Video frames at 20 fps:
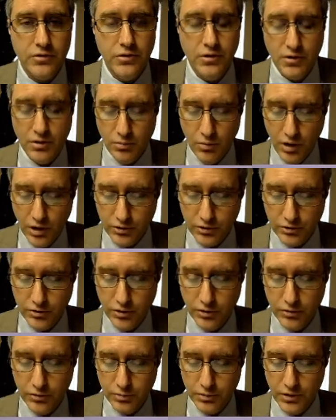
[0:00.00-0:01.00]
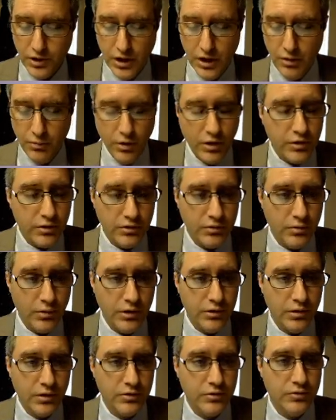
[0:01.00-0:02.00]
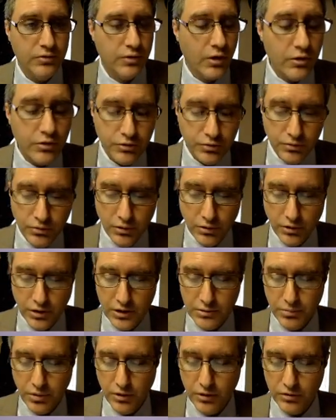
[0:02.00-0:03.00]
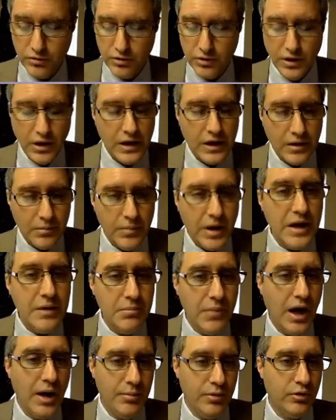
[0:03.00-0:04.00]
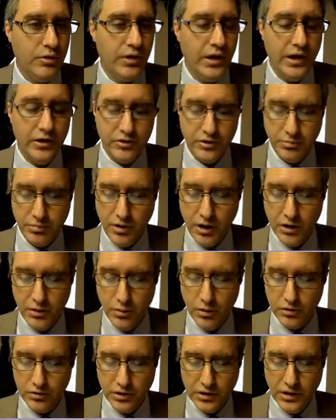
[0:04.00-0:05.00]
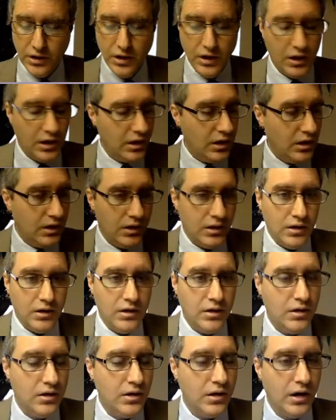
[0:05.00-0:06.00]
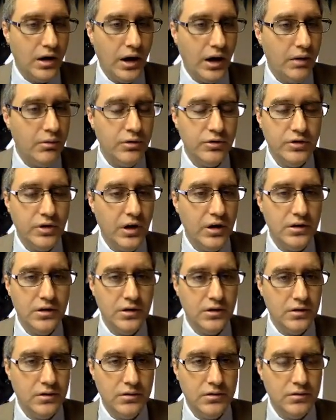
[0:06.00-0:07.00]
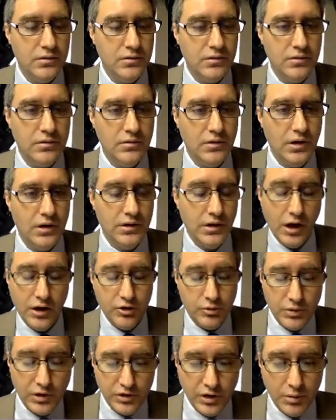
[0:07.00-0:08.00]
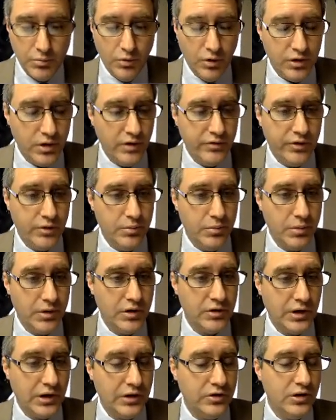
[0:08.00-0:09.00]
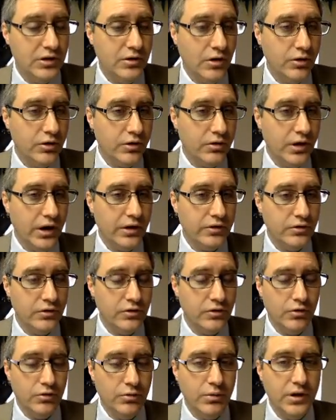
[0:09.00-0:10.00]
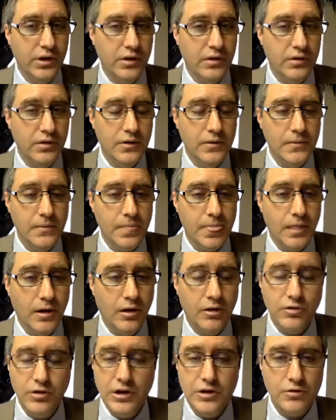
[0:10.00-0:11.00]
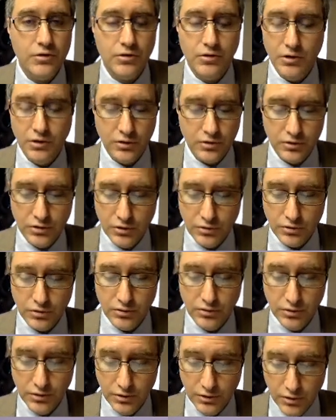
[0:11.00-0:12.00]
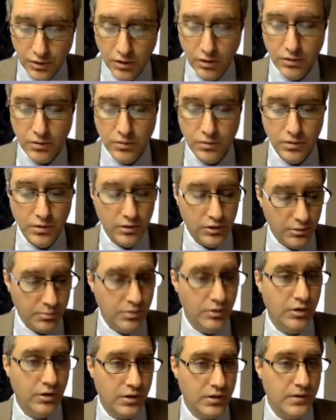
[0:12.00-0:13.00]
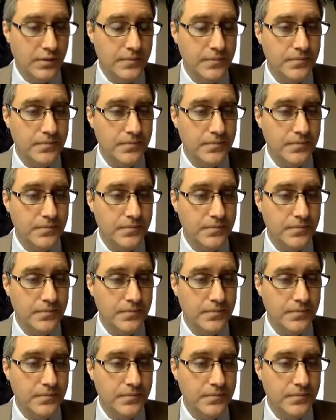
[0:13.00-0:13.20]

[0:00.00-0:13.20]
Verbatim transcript: You can watch those. But whether whether it's virtual or in person, make Bible class a priority. I will tell you, and not just because I'm one of them, because I sit in other classes as well. Our teachers here at Central know the book.